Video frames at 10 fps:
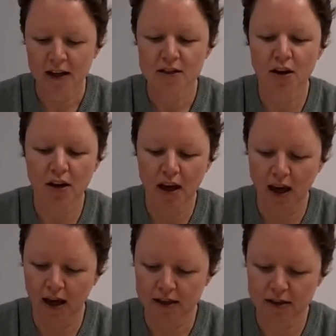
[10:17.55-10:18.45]
So
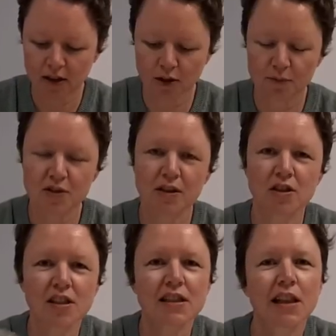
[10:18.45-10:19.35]
yeah, so
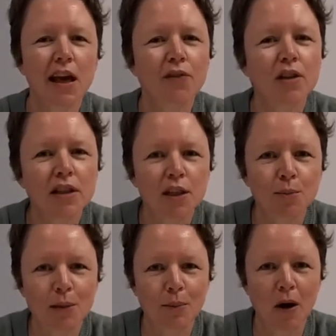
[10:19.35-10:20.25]
just leave a little
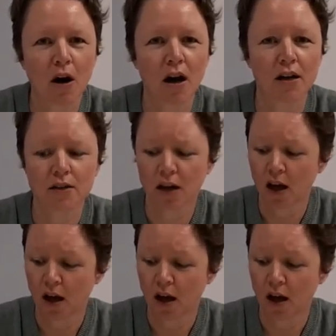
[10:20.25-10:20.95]
bit behind.